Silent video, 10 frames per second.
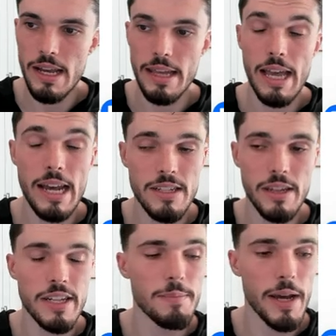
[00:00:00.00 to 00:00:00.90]
actually
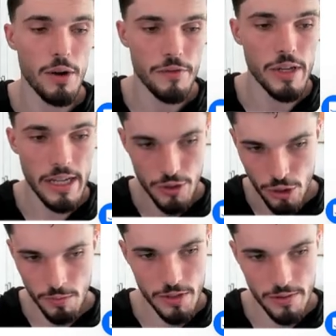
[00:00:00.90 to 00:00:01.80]
think it's better if you can get a
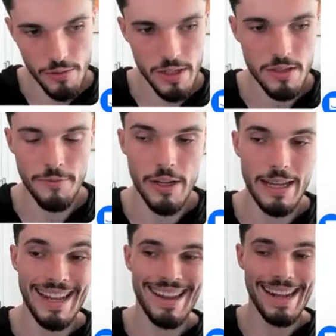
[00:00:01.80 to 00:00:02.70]
human to do this, if you
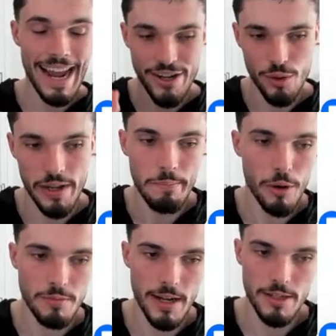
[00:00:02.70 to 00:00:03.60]
can get an actual
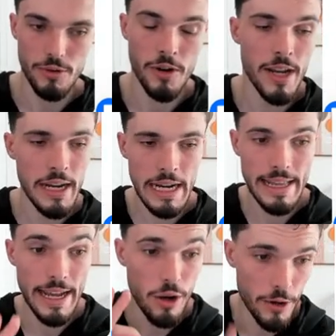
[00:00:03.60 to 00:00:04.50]
inbox manager
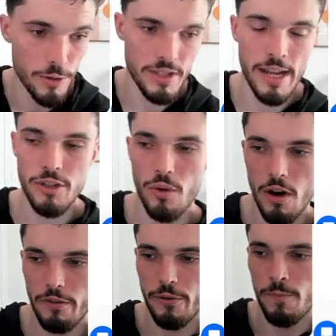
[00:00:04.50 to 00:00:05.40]
that understands your
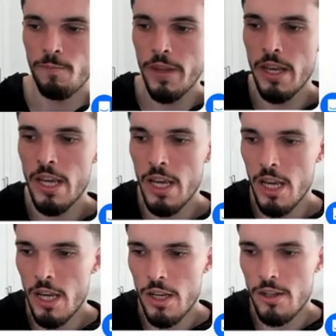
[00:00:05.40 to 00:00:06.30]
offer.
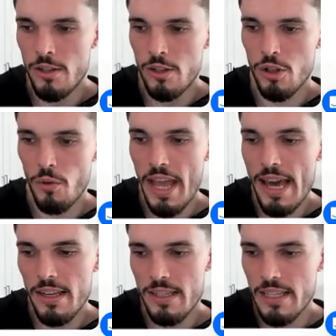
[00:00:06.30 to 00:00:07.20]
So
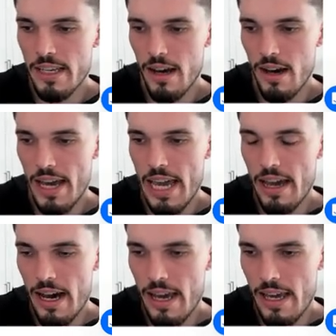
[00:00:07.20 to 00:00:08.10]
that is the
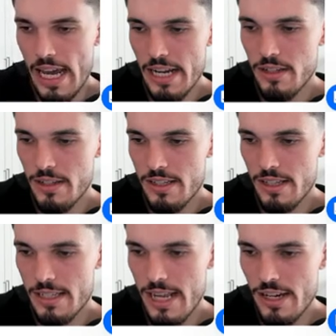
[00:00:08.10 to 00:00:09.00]
AI
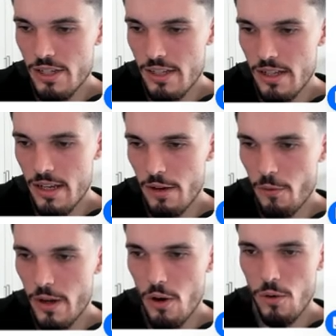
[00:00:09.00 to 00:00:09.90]
agents section.
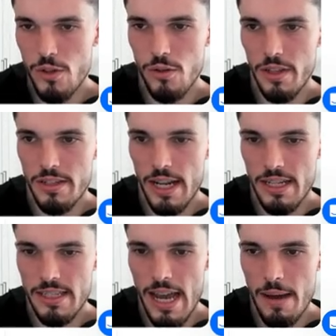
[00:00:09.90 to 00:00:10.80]
If we go to the
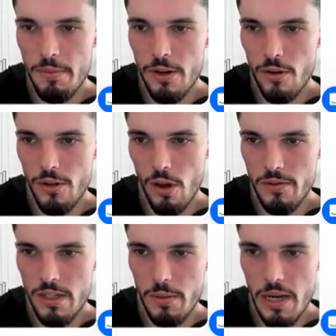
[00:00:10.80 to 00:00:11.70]
settings tab here, you'll
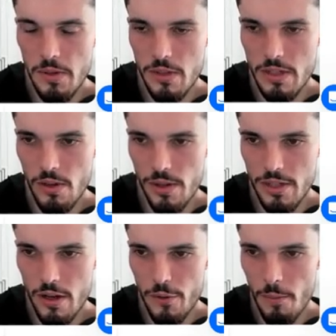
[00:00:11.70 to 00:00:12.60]
obviously be able to see all the
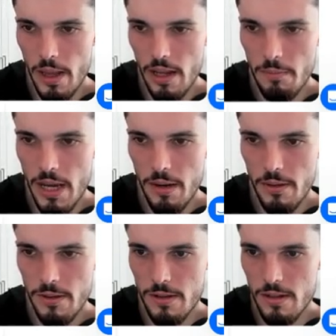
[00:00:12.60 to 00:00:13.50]
stuff, your billing,
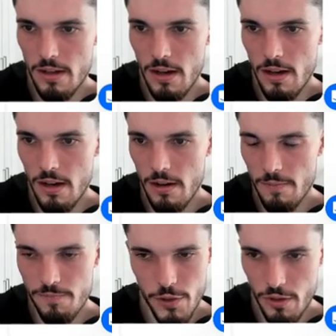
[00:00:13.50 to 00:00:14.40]
payments, so
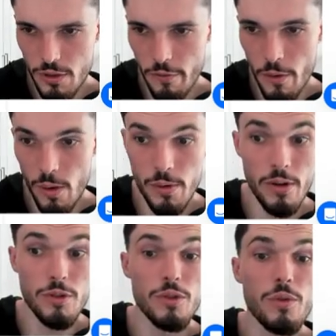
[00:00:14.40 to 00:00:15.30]
on and so forth. You
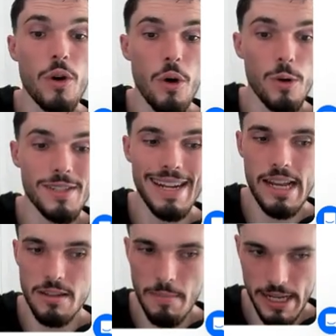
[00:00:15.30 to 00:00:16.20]
can also do calls and
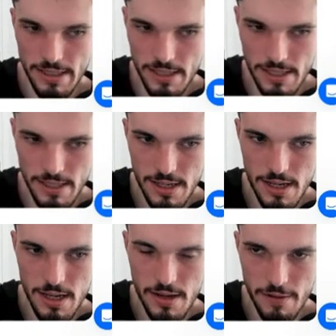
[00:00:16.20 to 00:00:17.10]
SMS
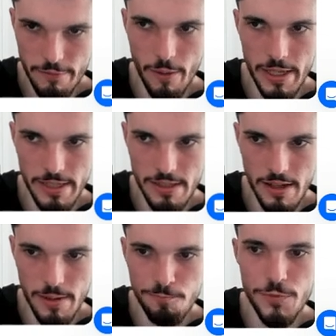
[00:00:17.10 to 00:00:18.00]
from
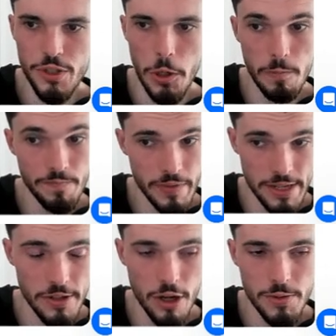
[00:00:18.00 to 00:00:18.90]
Instantly. So
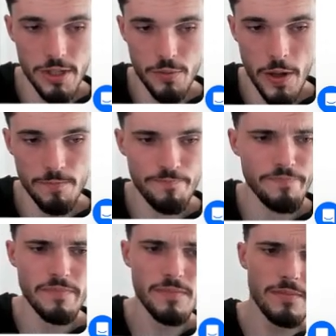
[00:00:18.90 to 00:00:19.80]
that's an option as well,
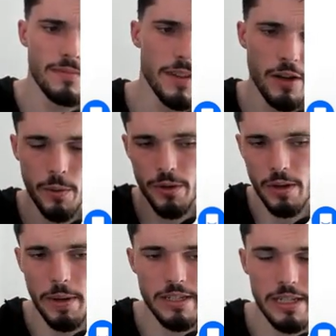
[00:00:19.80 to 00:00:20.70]
where you
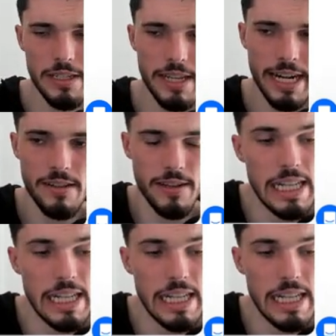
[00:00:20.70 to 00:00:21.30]
can basically text